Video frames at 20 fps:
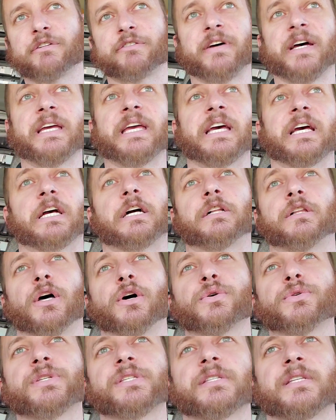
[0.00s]
If I get
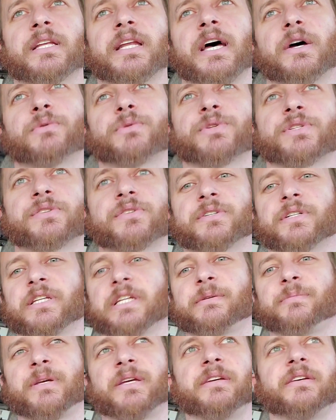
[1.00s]
close, then I will
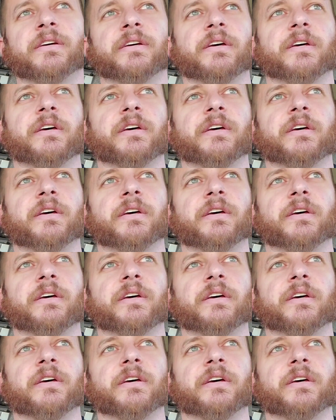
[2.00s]
certainly